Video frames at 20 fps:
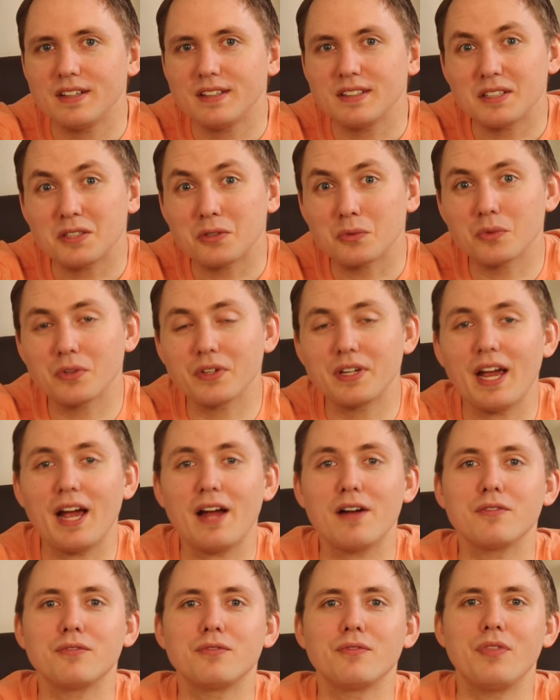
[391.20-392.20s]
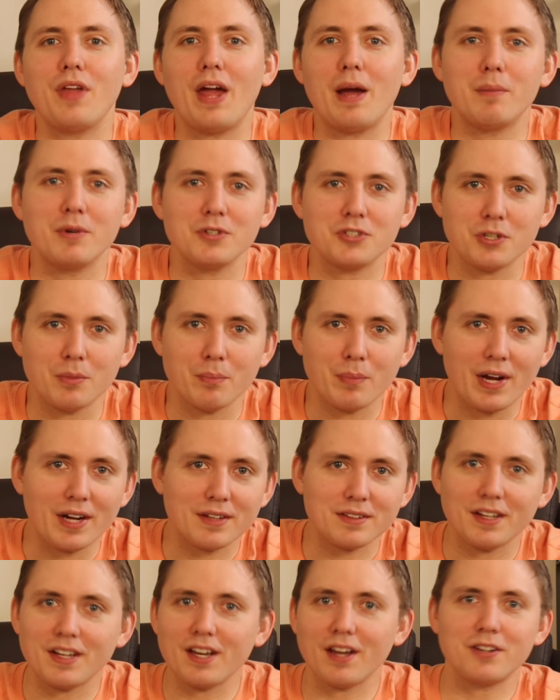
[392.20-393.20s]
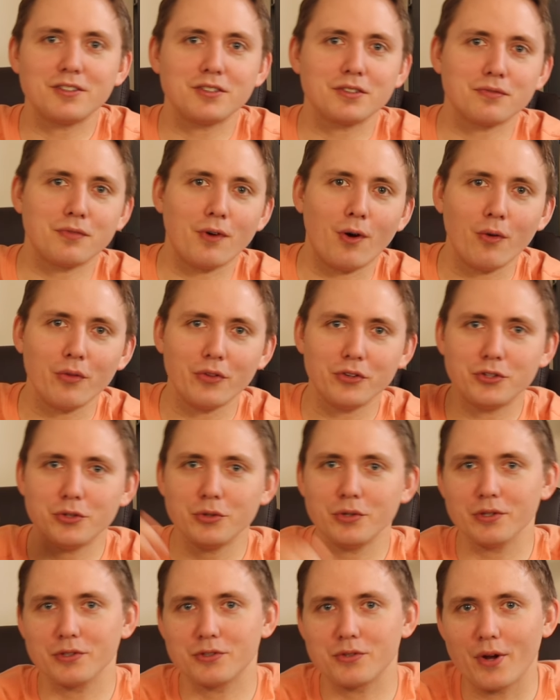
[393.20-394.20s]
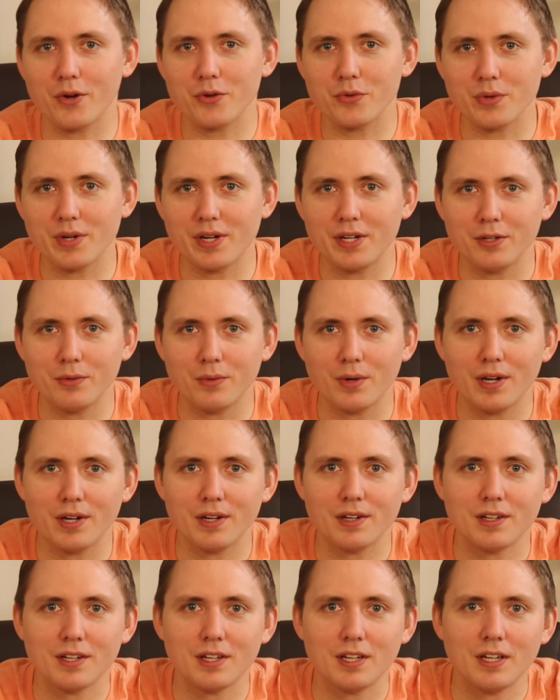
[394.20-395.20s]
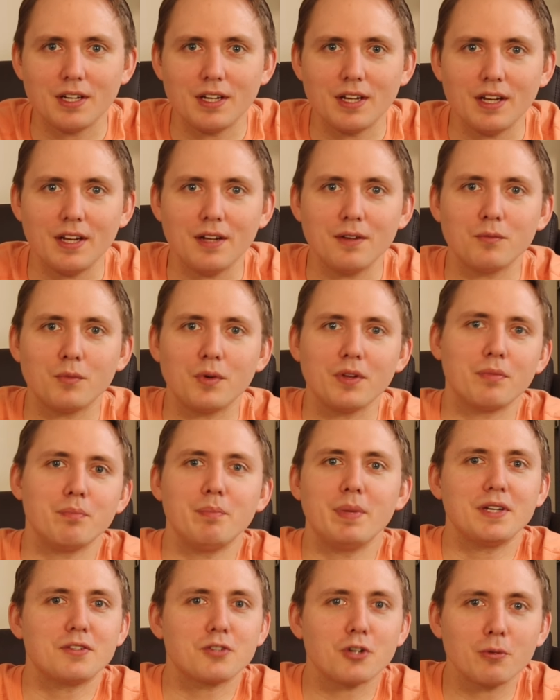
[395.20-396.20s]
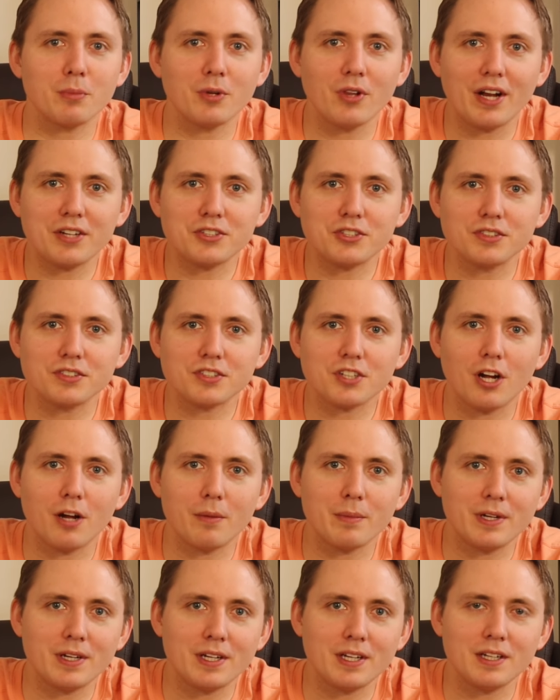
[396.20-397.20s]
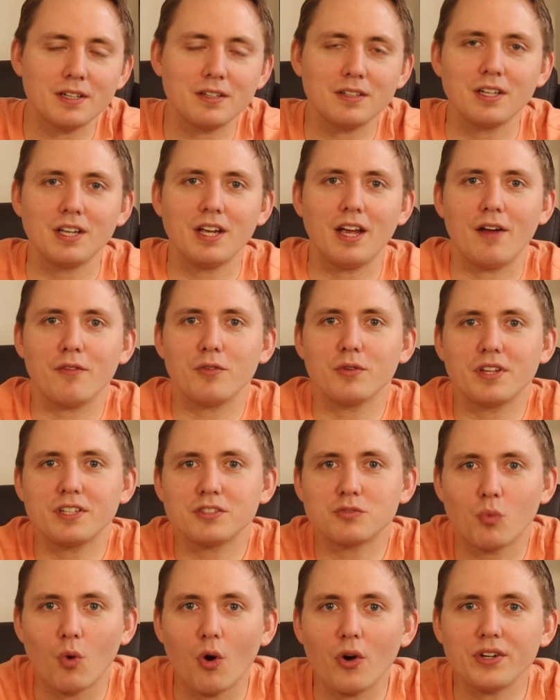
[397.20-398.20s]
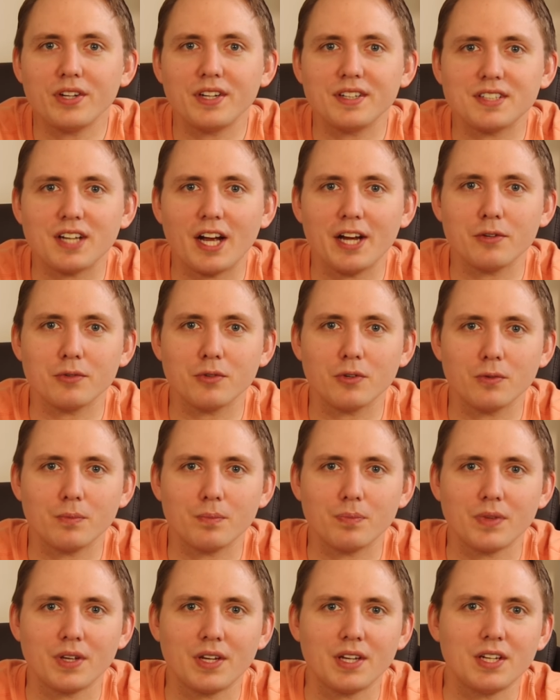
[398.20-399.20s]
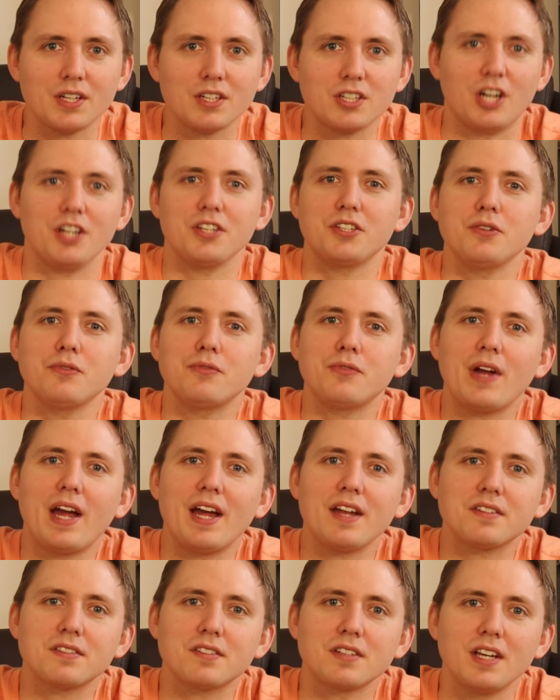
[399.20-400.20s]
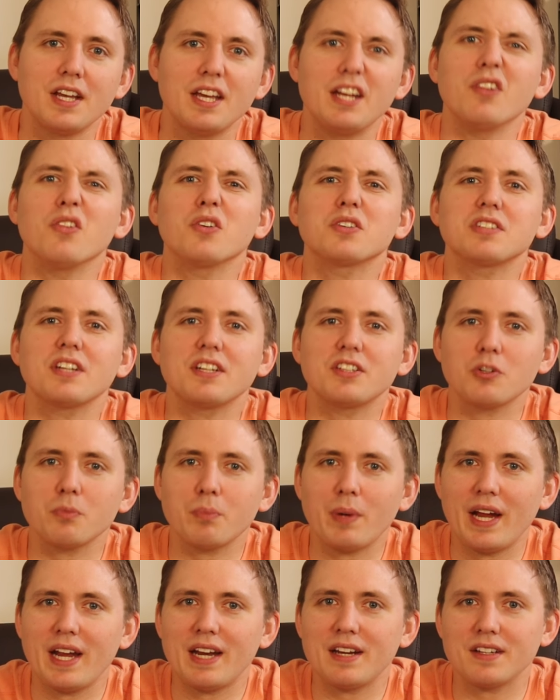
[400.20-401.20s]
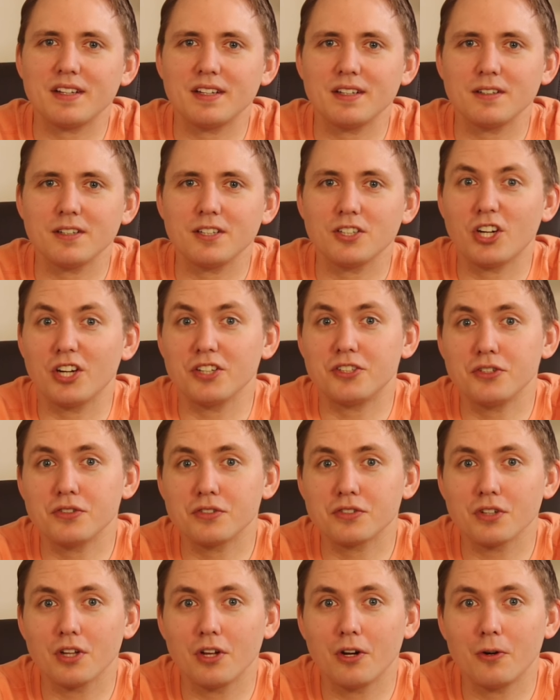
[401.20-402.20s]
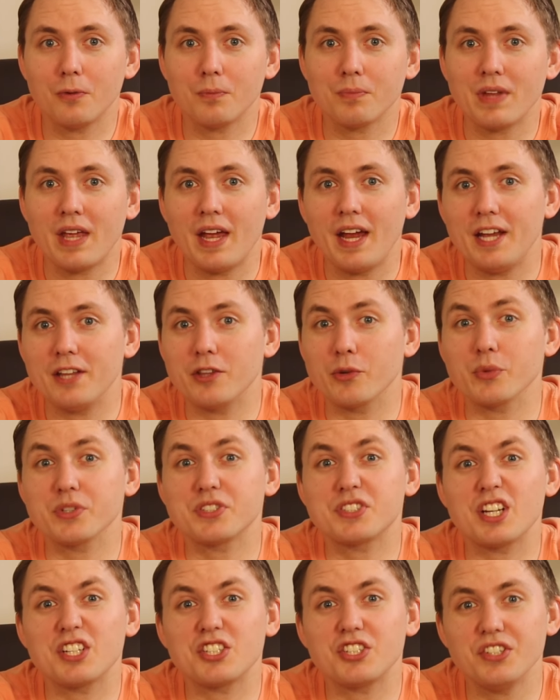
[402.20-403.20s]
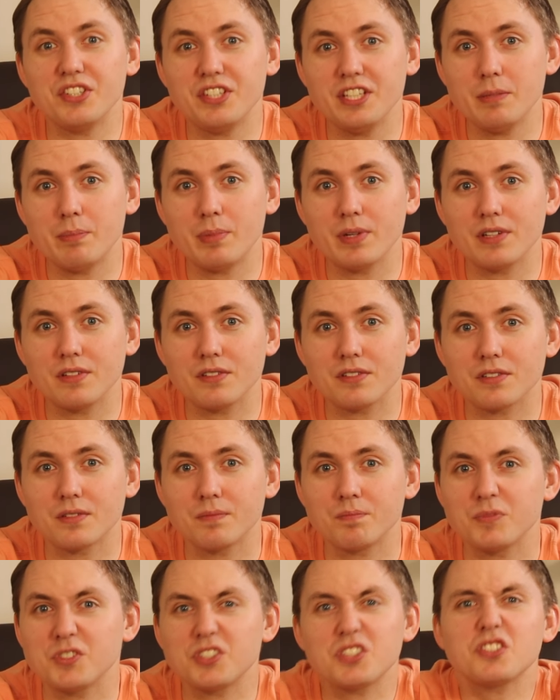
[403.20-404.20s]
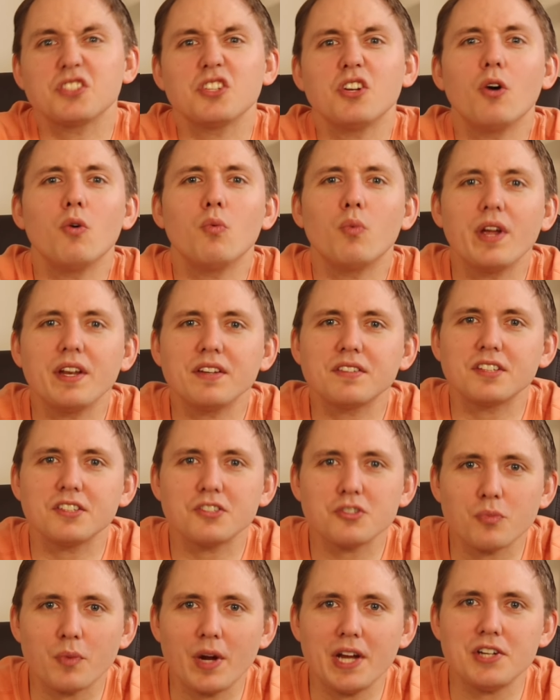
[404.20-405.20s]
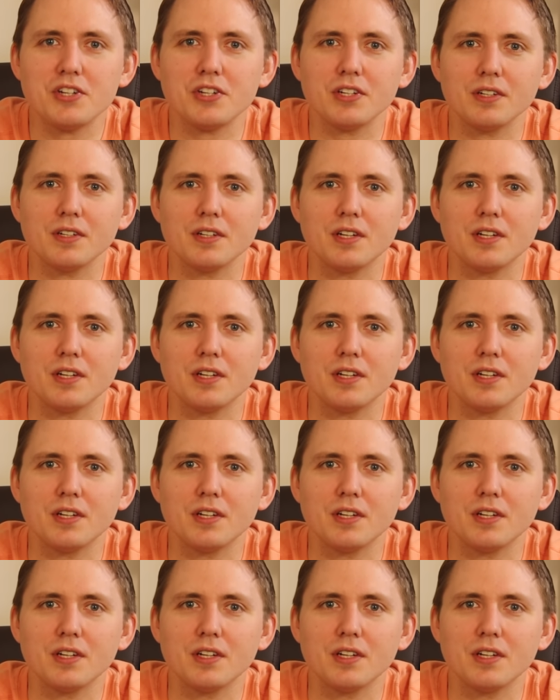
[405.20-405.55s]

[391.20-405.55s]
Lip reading: they don't really have that much impact. They kind of just follow the 2-year Treasury anyway. And with midterm elections coming, everything's walking a tightrope. Cut too fast, and it looks like they're panicking. Cut too slow, and the recession deepens. This is a no-win situation.